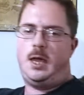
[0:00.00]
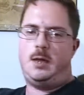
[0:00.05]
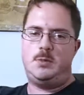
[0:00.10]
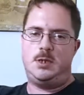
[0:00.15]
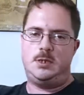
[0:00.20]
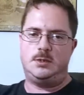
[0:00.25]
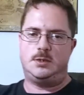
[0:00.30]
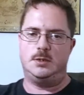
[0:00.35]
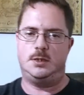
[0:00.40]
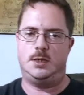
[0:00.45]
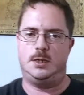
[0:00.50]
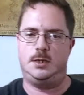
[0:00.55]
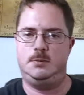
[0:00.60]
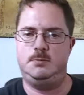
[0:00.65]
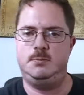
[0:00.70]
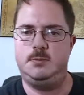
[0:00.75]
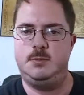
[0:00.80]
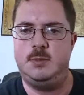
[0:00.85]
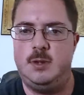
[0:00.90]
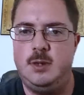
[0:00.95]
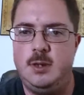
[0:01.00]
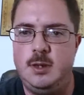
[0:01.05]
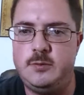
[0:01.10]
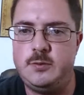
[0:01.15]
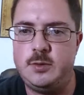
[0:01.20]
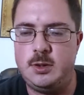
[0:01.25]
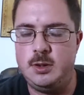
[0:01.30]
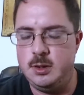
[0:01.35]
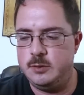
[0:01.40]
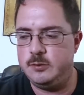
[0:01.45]
came in today.
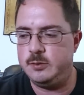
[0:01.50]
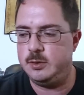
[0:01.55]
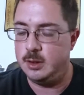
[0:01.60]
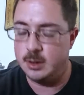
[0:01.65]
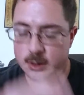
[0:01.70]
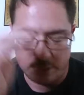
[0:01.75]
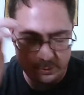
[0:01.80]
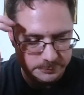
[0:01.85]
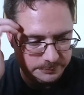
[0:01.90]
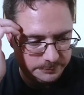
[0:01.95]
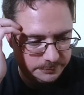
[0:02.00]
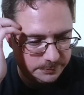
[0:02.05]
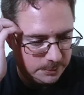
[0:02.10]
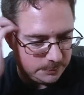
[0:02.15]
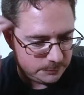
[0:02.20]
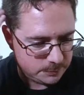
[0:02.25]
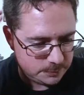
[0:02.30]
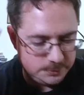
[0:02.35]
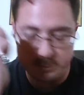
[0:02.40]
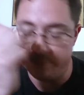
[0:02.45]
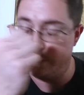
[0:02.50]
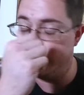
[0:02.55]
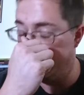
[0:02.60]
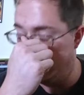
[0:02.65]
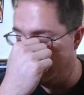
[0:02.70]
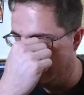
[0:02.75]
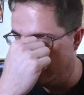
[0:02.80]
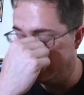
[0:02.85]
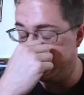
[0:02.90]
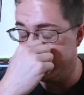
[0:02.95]
It's a, it's a lot of different
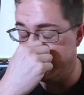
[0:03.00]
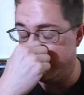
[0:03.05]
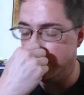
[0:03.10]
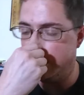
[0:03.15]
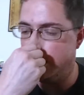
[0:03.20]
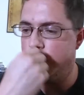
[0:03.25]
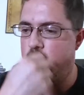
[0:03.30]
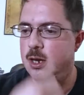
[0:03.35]
things.